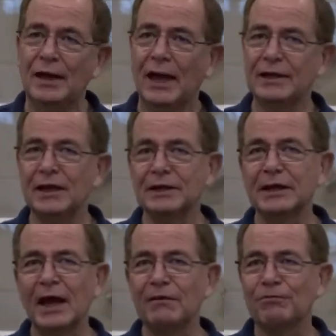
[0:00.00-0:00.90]
And it
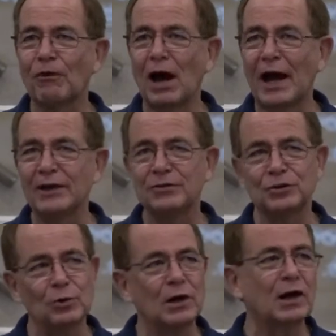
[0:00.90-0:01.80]
gave rise
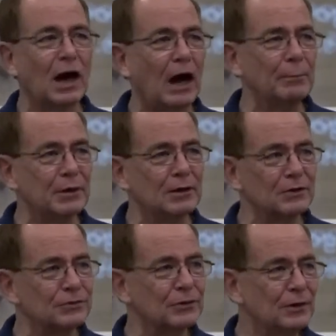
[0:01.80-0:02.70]
to a
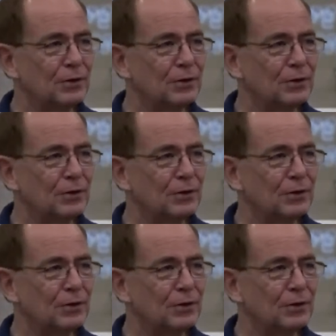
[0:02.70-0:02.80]
communist